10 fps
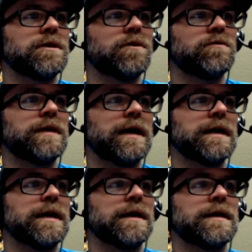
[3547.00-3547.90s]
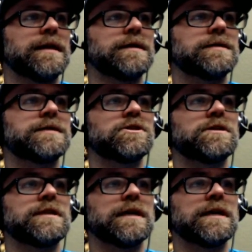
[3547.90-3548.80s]
that in, and essentially
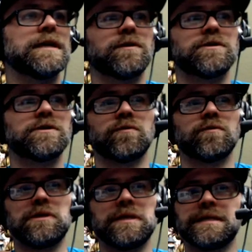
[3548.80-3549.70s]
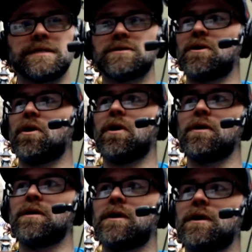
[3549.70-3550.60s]
that's going to replace all
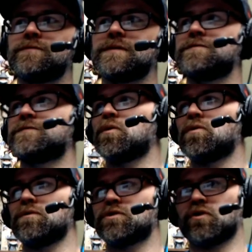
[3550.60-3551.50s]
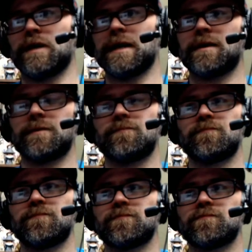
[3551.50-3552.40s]
of the vocal track,
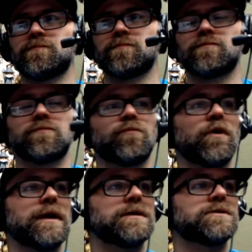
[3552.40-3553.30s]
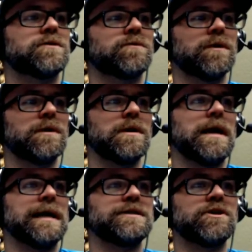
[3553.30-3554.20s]
right? So I
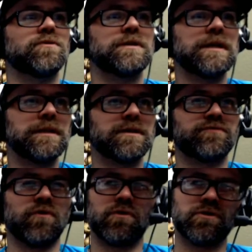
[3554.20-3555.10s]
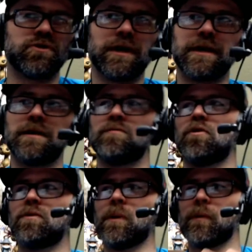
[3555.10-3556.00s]
don't need this vocal track anymore.
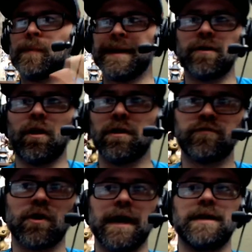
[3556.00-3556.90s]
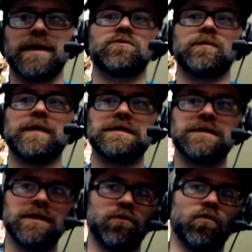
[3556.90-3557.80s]
Where we made all of our edits, we
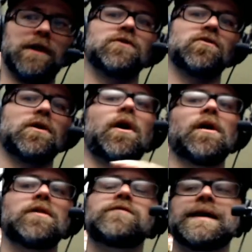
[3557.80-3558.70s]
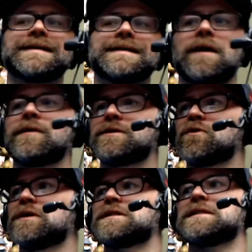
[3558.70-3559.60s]
basically rendered all of that down into a
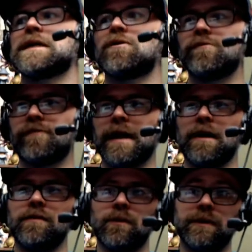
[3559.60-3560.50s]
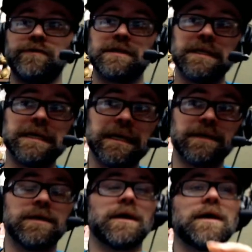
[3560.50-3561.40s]
single file that we've cleaned,
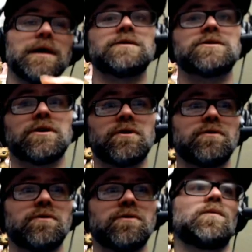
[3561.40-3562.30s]
and so we